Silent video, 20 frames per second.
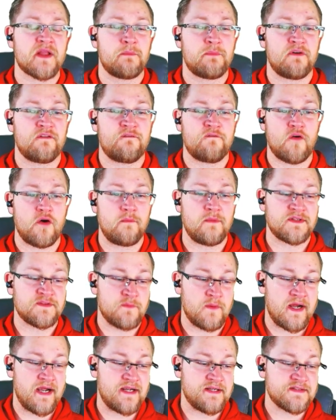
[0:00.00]
Performance
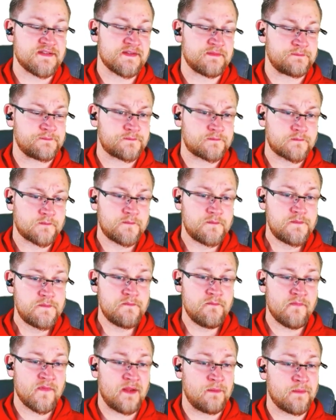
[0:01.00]
wise,
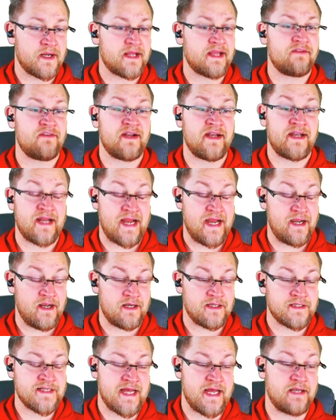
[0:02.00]
I'm going to give it an 8
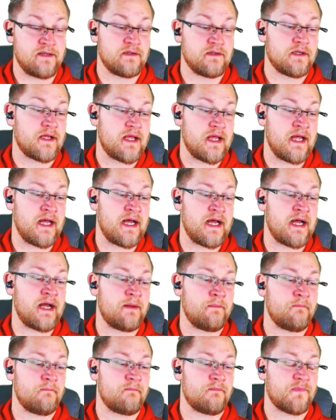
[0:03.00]
out of 10.
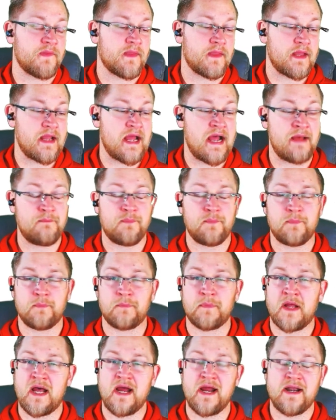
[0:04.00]
I
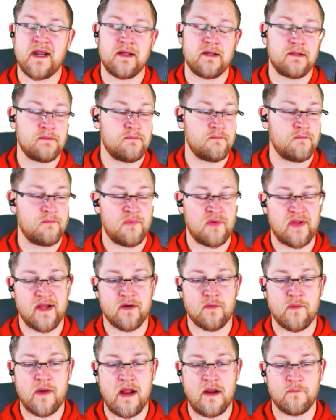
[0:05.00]
kind of played
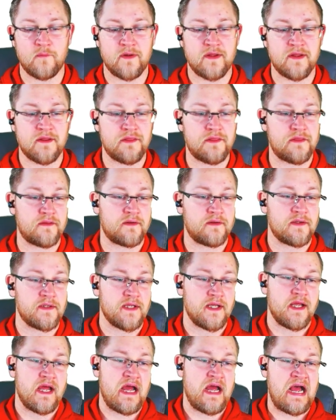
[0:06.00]
around with
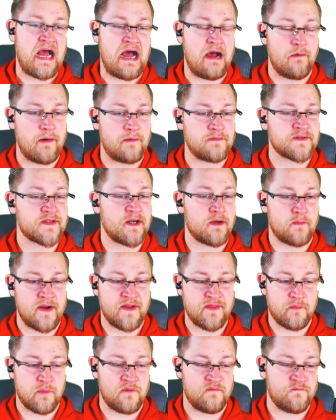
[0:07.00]
how I was going to
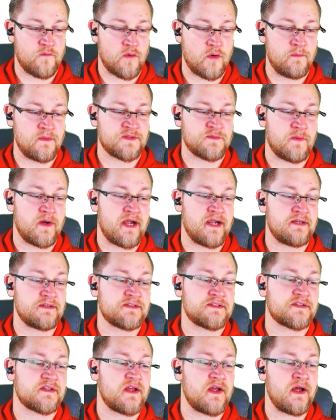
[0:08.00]
rate the performance
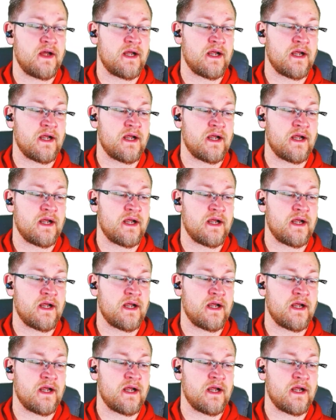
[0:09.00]
wise.